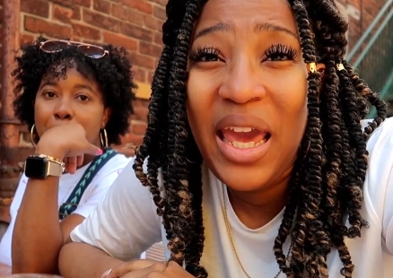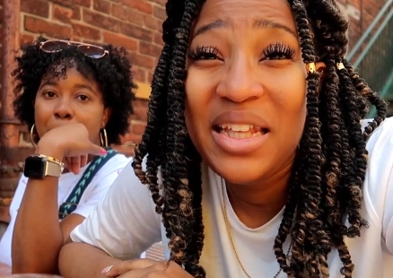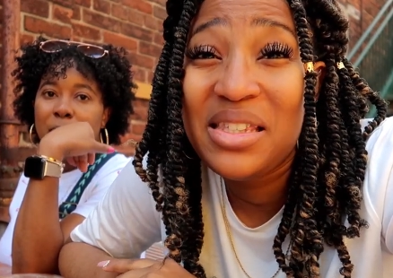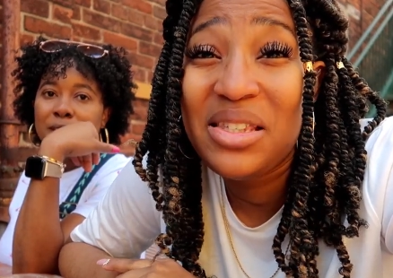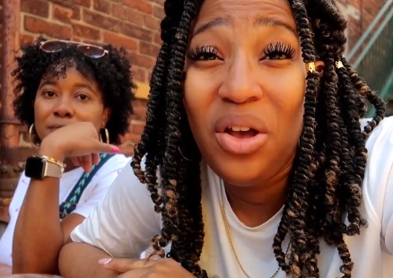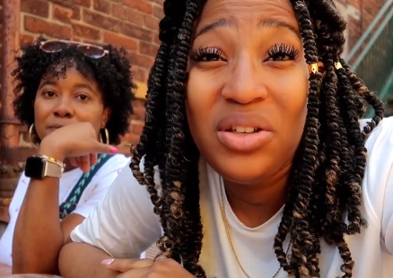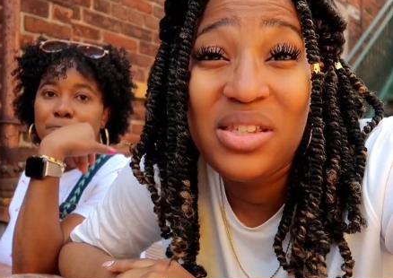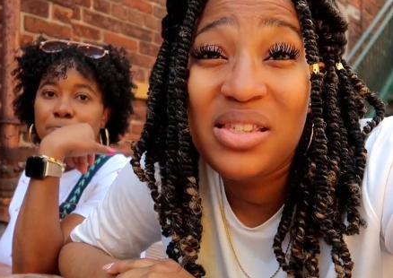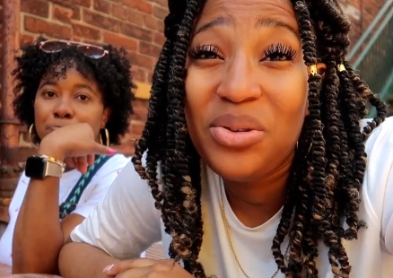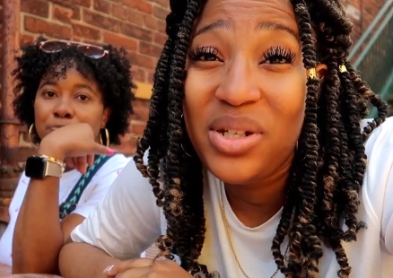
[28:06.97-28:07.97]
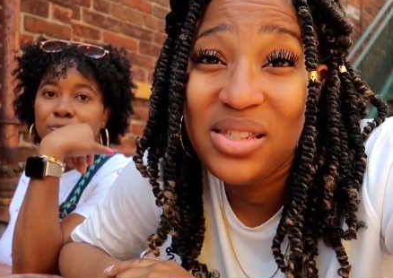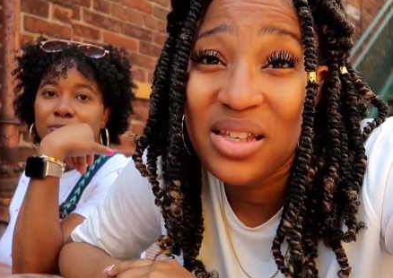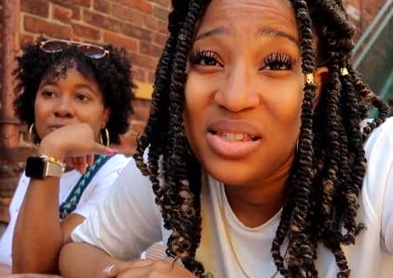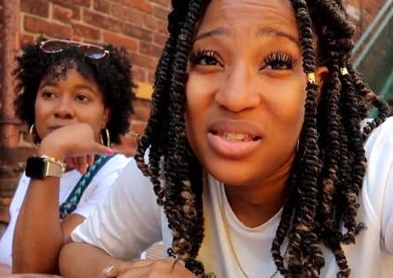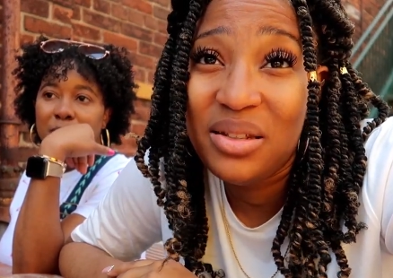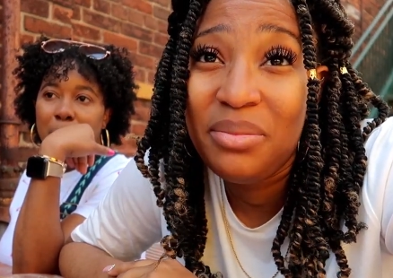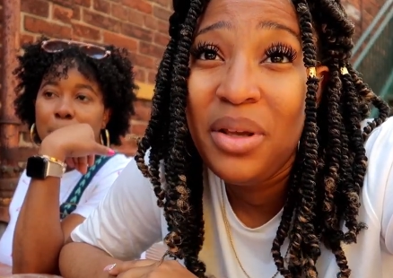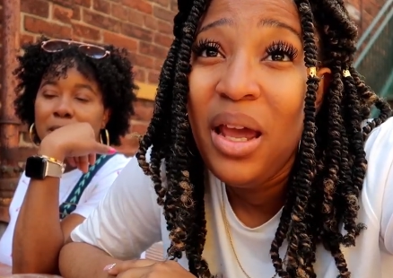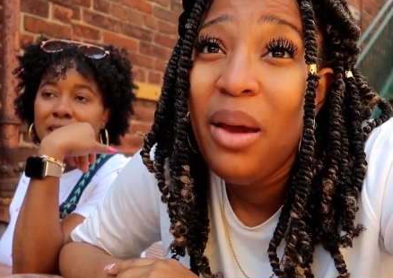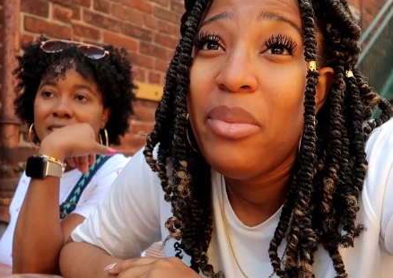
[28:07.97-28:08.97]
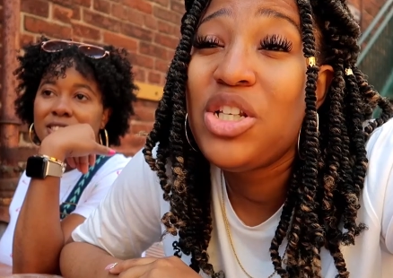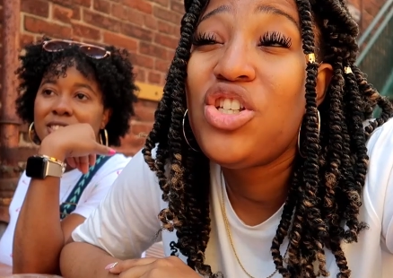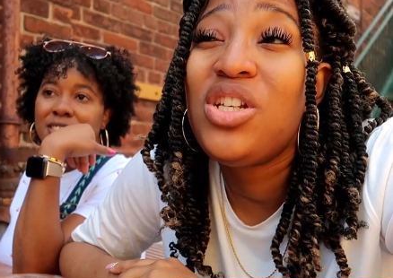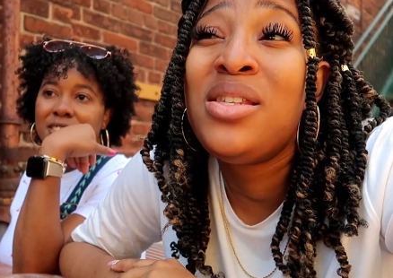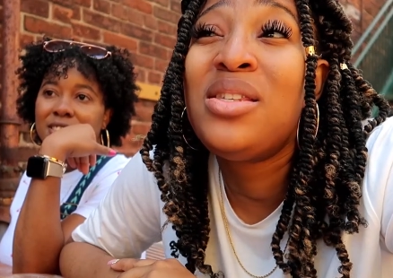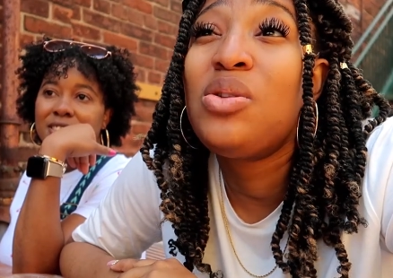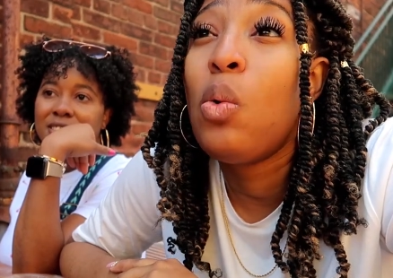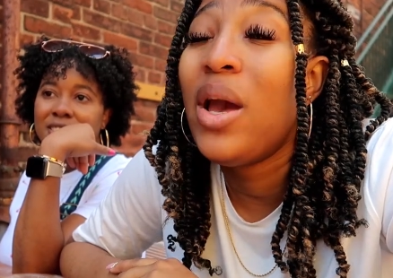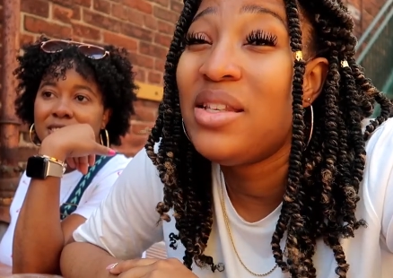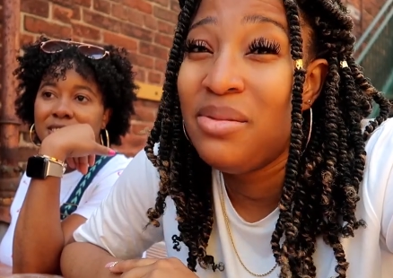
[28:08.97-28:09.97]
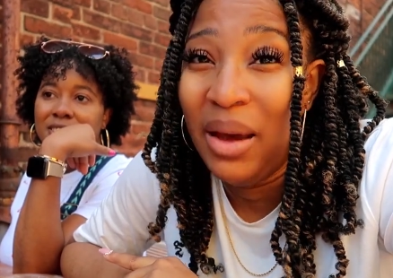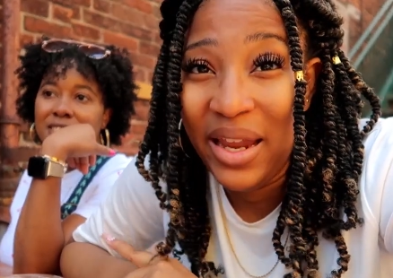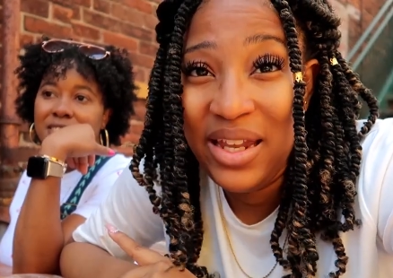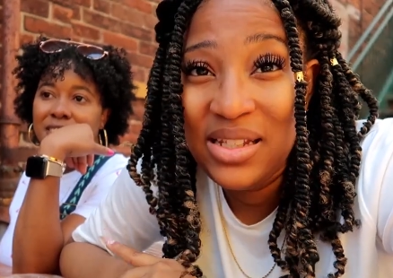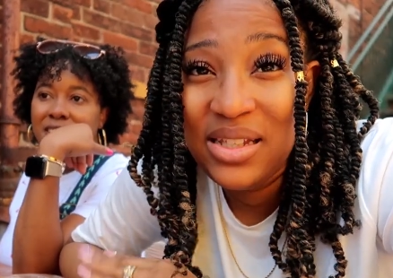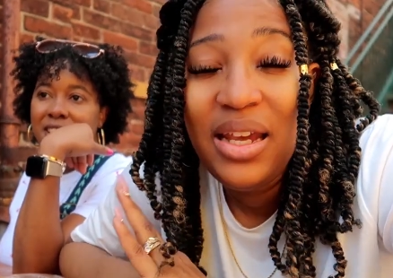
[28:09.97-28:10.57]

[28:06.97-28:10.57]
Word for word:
Speaker 1: It sounds so disgusting, but, but she swears by it.